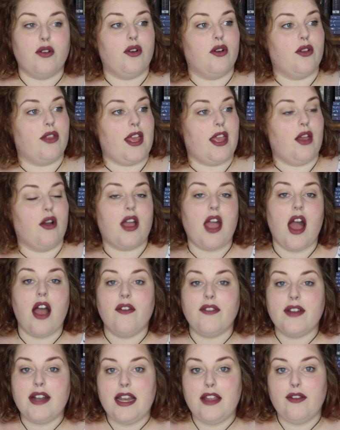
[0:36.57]
or that you're
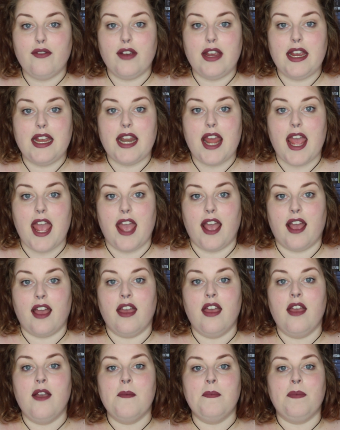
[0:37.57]
currently
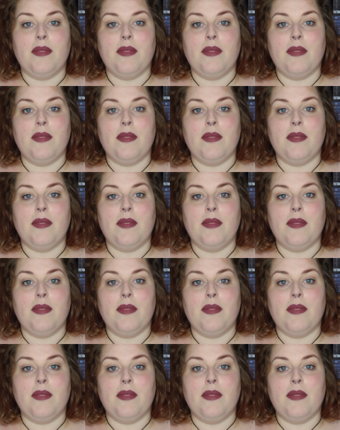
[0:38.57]
reading,